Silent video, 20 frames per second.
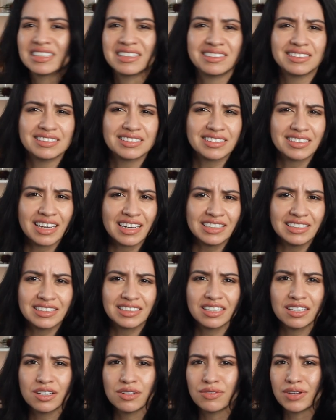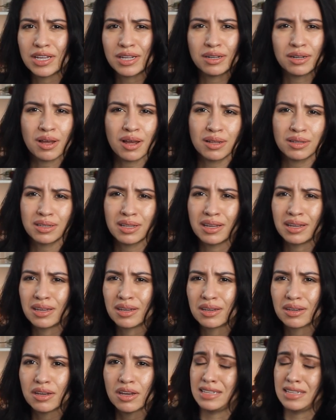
indecisive and not like,